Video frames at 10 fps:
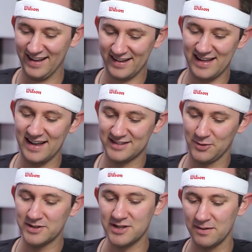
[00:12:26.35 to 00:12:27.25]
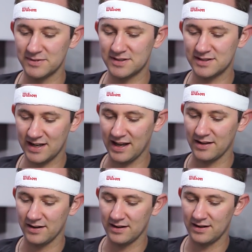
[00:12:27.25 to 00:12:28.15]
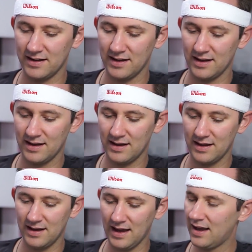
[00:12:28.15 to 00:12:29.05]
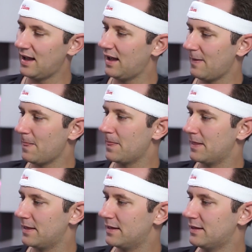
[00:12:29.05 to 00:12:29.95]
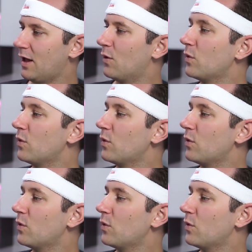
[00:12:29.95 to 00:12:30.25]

Okay, so we jumped together. We jumped ropes. No,